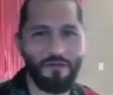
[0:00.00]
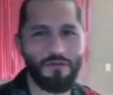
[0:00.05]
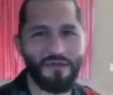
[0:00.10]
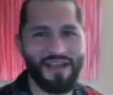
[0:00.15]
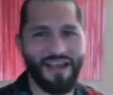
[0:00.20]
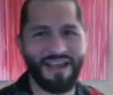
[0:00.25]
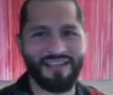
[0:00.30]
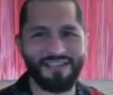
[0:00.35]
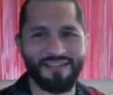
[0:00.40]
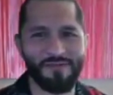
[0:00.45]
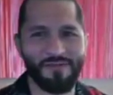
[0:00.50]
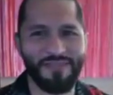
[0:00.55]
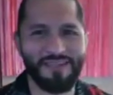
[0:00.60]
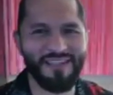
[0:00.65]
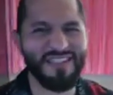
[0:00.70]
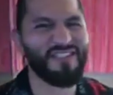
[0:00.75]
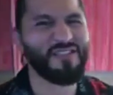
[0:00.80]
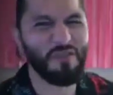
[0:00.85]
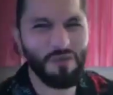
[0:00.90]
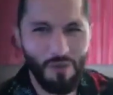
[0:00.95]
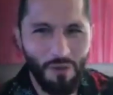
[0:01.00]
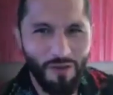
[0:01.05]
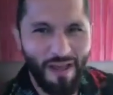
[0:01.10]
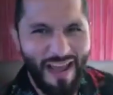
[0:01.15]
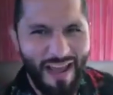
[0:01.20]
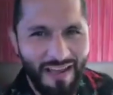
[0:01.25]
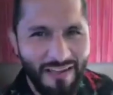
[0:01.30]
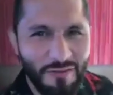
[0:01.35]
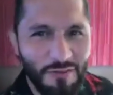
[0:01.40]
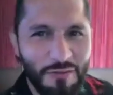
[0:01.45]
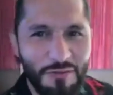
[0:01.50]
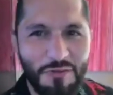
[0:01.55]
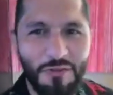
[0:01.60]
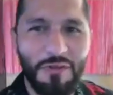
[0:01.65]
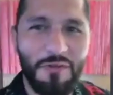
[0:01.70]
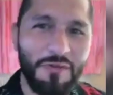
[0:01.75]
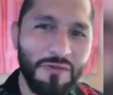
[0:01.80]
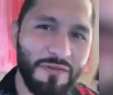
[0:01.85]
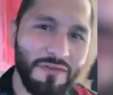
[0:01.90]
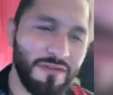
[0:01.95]
be asking the things you know the answer to.
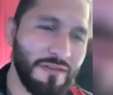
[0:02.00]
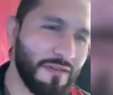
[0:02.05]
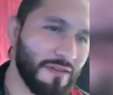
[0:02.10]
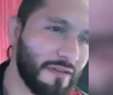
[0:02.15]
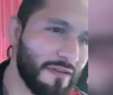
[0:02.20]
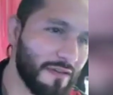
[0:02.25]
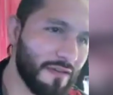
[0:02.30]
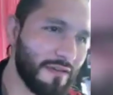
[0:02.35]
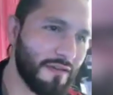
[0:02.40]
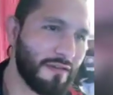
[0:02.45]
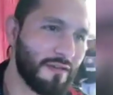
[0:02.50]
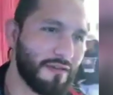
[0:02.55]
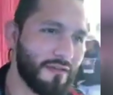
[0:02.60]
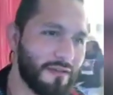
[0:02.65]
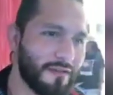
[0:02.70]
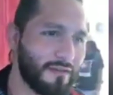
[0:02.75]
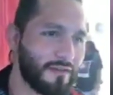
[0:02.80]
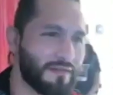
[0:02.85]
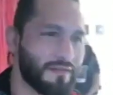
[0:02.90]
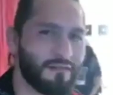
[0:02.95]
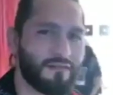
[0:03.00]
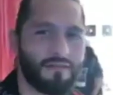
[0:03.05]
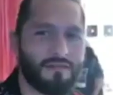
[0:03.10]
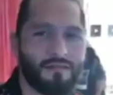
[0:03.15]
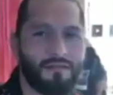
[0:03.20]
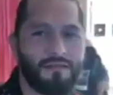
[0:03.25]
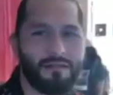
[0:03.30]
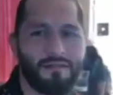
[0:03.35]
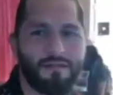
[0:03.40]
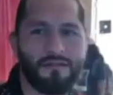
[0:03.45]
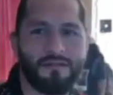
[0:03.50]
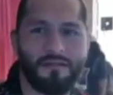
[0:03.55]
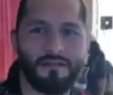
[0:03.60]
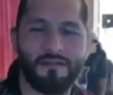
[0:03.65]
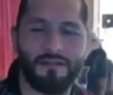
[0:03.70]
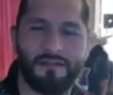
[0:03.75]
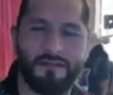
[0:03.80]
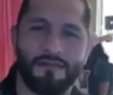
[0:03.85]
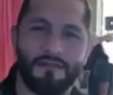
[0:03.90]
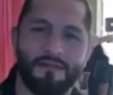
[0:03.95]
Okay. Um,
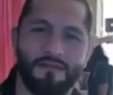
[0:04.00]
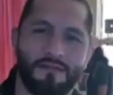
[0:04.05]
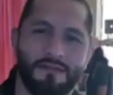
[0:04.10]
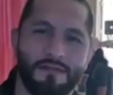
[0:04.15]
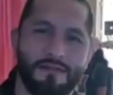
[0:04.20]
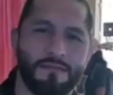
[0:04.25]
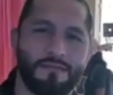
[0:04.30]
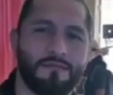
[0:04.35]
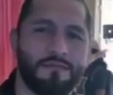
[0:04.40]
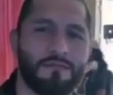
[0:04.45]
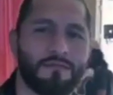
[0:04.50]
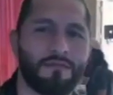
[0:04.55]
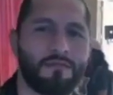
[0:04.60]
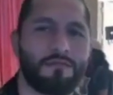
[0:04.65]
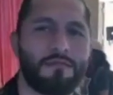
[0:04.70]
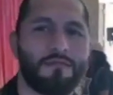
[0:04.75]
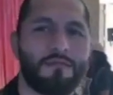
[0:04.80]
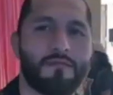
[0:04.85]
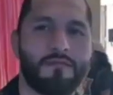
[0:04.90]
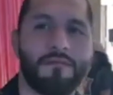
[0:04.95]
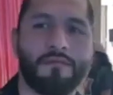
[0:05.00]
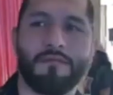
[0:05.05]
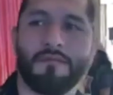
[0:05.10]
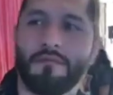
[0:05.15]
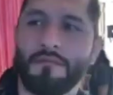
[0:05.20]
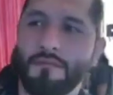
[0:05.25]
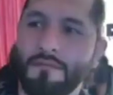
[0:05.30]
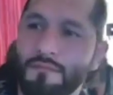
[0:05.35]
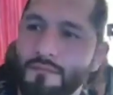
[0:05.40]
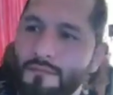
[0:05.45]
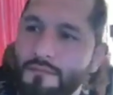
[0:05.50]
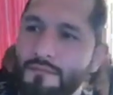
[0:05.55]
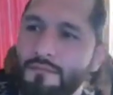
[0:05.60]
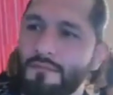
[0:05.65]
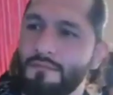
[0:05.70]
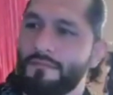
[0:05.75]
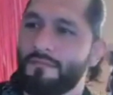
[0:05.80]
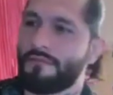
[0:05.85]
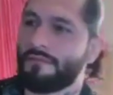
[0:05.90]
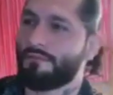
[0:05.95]
Covington is whack.
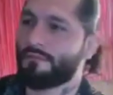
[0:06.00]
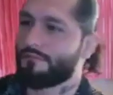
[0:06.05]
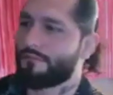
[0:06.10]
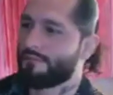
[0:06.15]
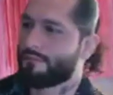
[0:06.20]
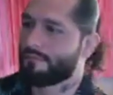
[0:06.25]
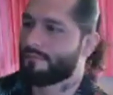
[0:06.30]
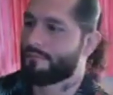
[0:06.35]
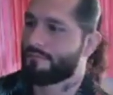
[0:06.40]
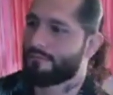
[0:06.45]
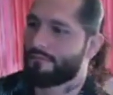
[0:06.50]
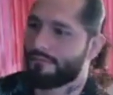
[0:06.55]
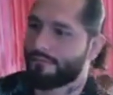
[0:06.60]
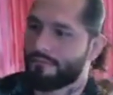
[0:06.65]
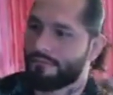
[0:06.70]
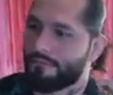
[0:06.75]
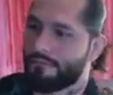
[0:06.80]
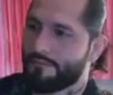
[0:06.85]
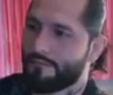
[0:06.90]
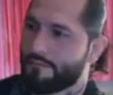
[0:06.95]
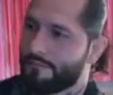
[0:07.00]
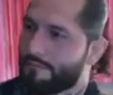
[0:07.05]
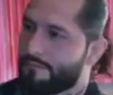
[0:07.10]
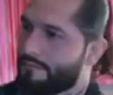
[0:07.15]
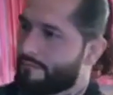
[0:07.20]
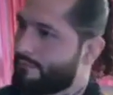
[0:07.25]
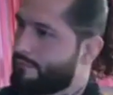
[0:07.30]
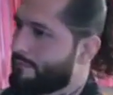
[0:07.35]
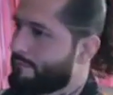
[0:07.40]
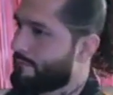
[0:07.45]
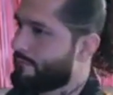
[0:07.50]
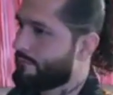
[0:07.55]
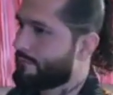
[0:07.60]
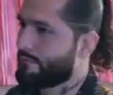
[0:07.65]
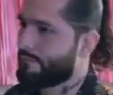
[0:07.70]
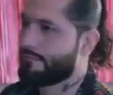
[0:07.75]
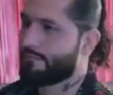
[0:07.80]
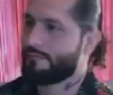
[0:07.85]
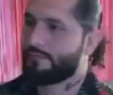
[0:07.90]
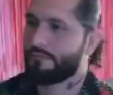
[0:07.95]
Jorge the man.
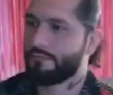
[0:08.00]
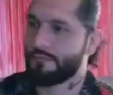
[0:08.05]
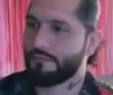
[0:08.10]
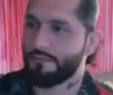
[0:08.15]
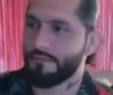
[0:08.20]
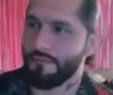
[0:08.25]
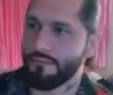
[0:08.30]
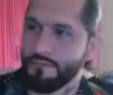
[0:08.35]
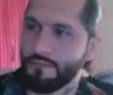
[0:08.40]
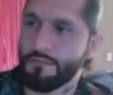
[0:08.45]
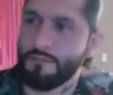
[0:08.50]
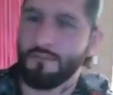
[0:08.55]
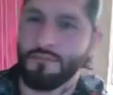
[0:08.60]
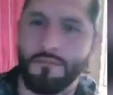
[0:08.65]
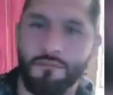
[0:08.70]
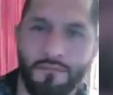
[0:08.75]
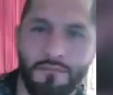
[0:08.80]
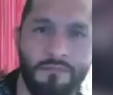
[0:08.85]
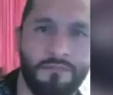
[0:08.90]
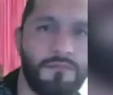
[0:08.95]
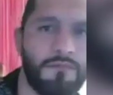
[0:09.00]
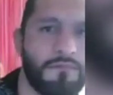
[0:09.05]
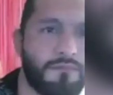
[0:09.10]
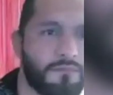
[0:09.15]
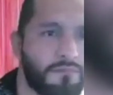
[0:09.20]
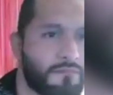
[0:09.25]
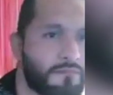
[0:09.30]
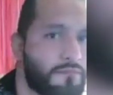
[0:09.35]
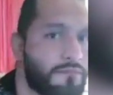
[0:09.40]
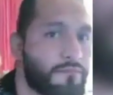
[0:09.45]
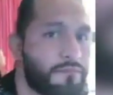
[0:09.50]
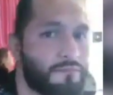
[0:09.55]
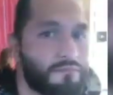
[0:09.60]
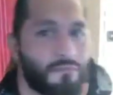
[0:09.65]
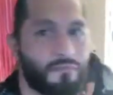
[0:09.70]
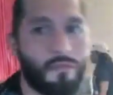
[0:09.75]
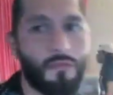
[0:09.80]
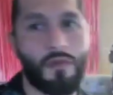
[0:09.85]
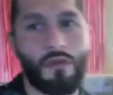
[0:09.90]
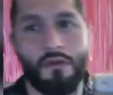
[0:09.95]
Aye, all right.
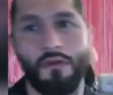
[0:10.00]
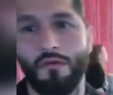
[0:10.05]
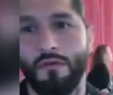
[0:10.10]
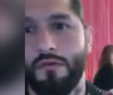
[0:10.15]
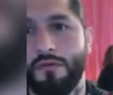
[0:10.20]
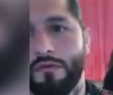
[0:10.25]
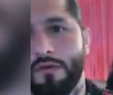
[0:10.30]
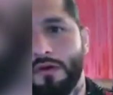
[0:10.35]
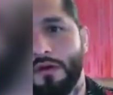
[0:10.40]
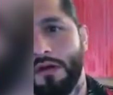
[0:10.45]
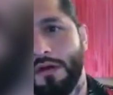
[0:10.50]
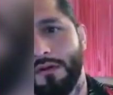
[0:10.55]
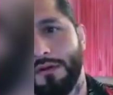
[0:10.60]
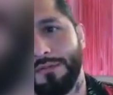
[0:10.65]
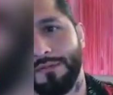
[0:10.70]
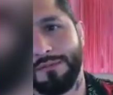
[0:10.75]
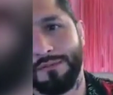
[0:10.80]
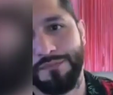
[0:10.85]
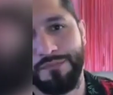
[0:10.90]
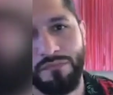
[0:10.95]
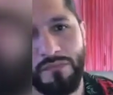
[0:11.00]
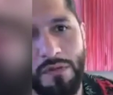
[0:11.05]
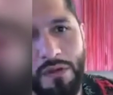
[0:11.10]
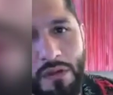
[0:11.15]
Super.